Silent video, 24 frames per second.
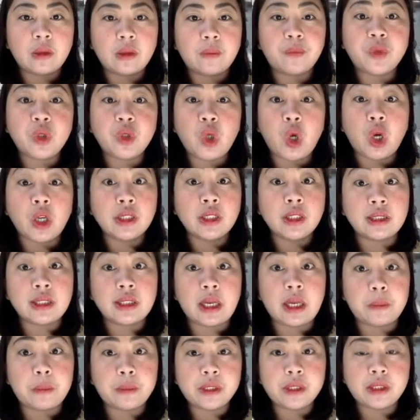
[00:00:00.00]

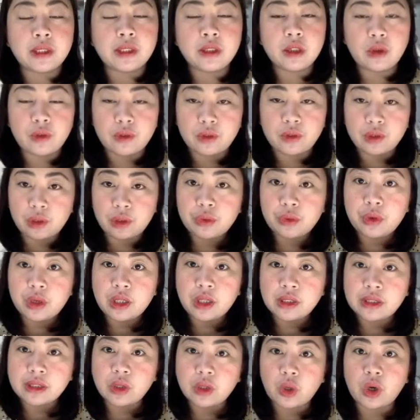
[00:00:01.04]
concepts,
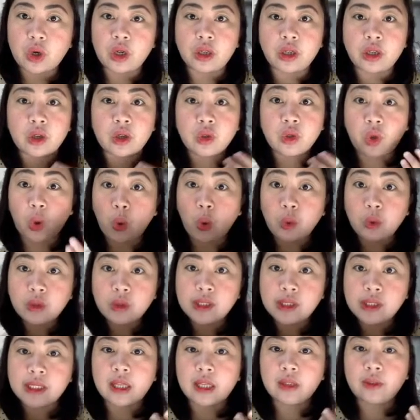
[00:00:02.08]
theories, or the
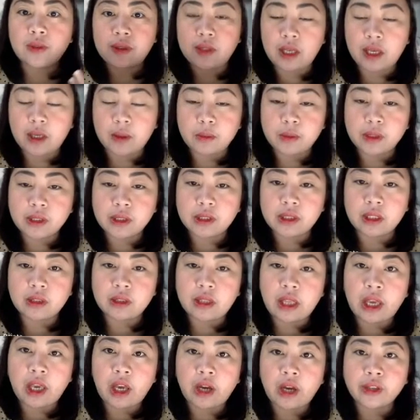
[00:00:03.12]
codes and themes that
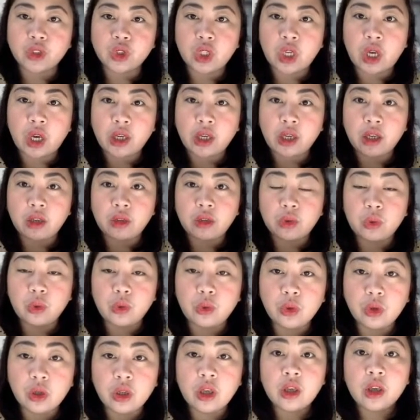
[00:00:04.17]
they are trying
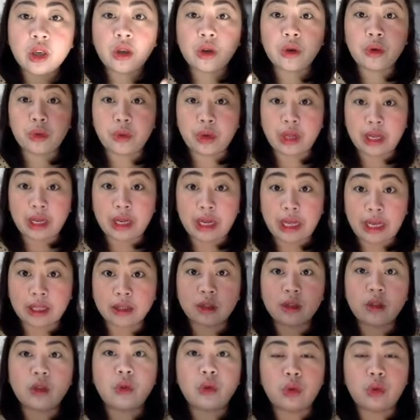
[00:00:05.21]
to relate
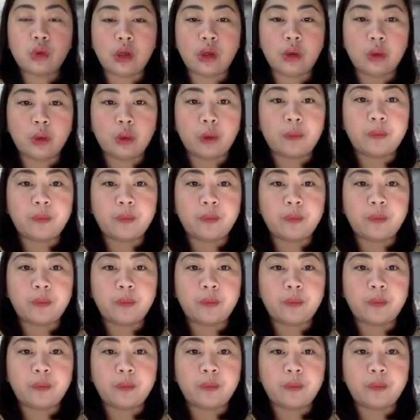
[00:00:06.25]
to you.